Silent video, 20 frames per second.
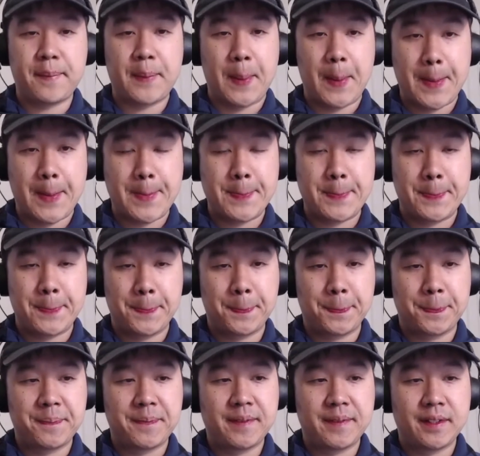um, you know, if
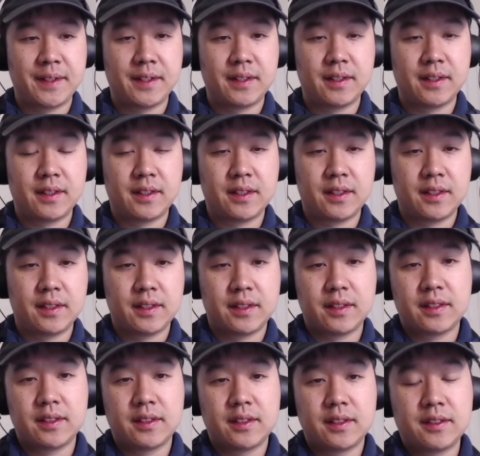you were, you
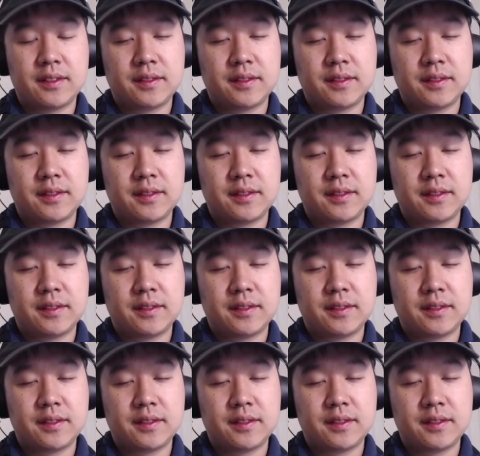know, if